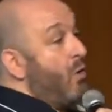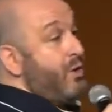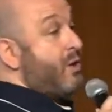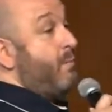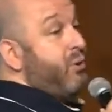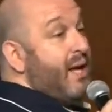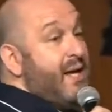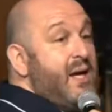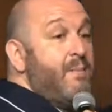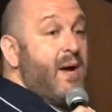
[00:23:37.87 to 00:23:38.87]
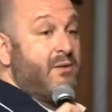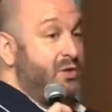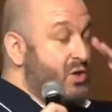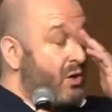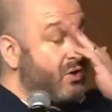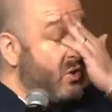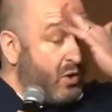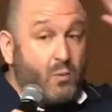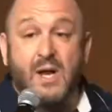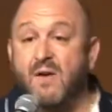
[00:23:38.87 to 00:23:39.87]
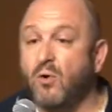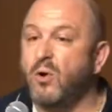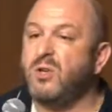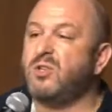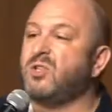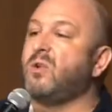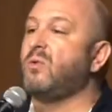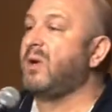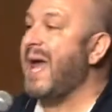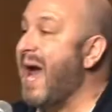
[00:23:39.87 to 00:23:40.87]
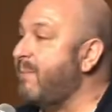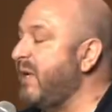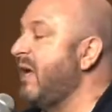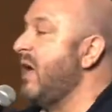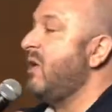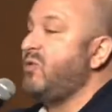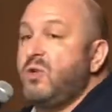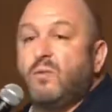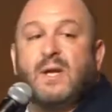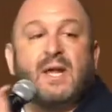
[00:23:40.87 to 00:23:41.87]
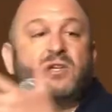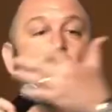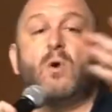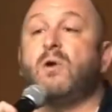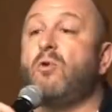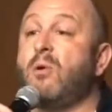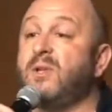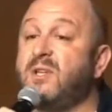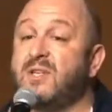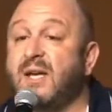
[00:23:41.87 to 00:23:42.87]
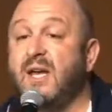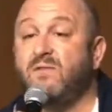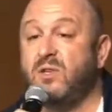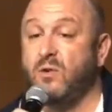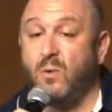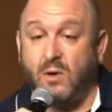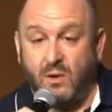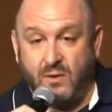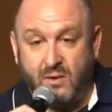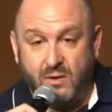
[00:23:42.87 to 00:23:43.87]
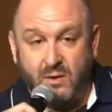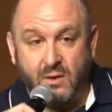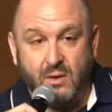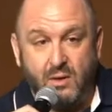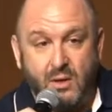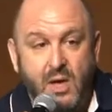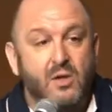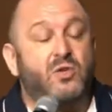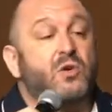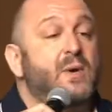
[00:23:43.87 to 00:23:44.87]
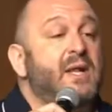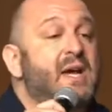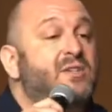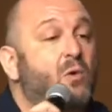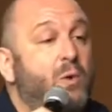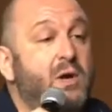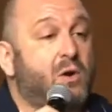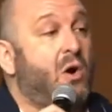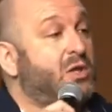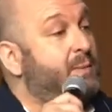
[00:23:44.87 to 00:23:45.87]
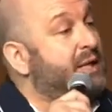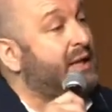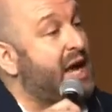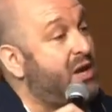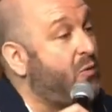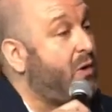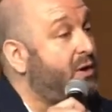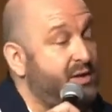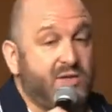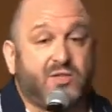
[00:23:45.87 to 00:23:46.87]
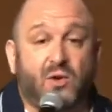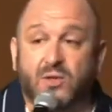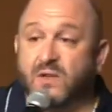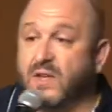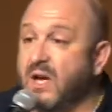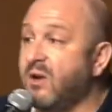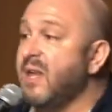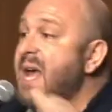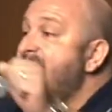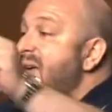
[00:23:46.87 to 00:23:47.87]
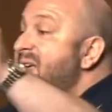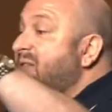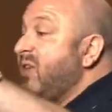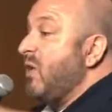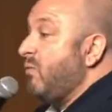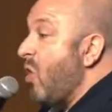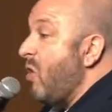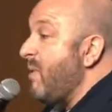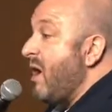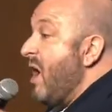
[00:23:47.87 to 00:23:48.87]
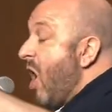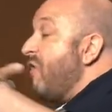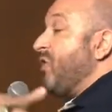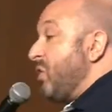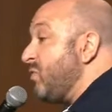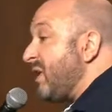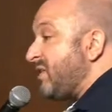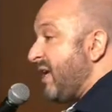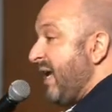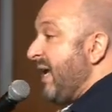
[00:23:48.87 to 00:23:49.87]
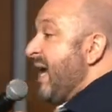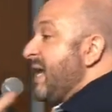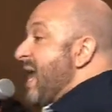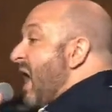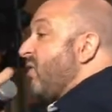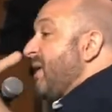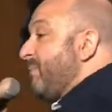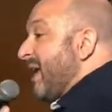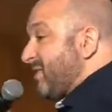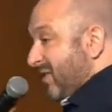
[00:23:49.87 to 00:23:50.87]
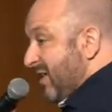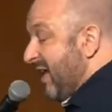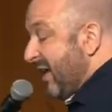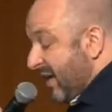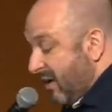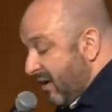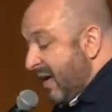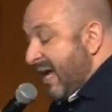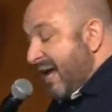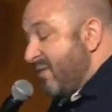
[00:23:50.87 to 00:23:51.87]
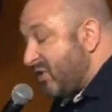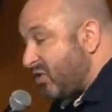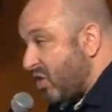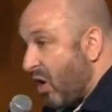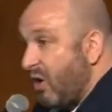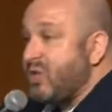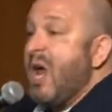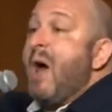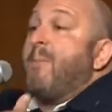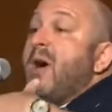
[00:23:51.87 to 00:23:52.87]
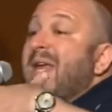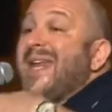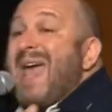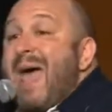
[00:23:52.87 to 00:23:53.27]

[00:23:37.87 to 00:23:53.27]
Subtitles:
or you're complaining about the church, or you whatever, or you just don't look happy, do you realize what aroma does that give to the world? Do you realize that we are called to be the light of the world and the salt of the earth, and that the aroma of unity not only blesses here in this church, but it